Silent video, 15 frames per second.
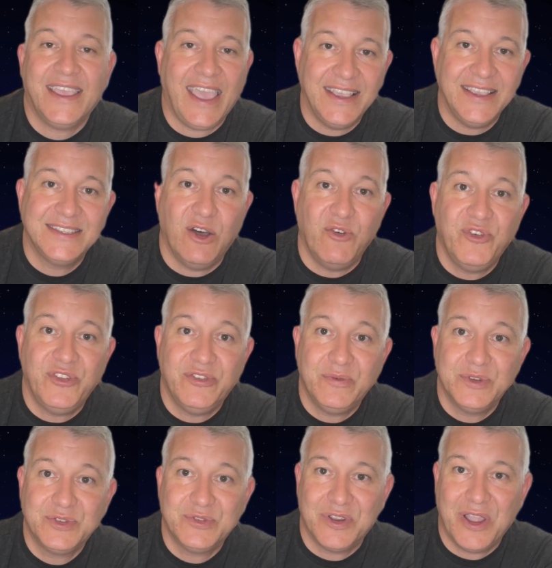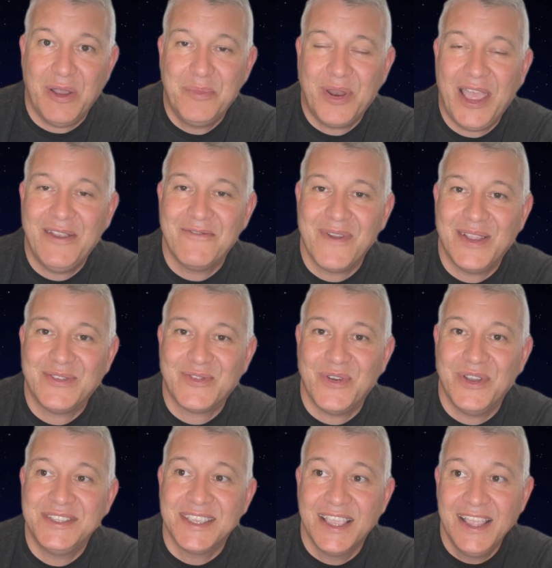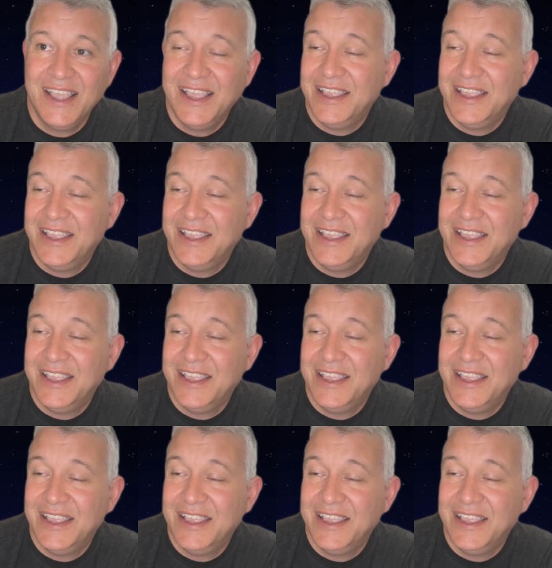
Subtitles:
get yourself into Worcester and go and play at Retroids.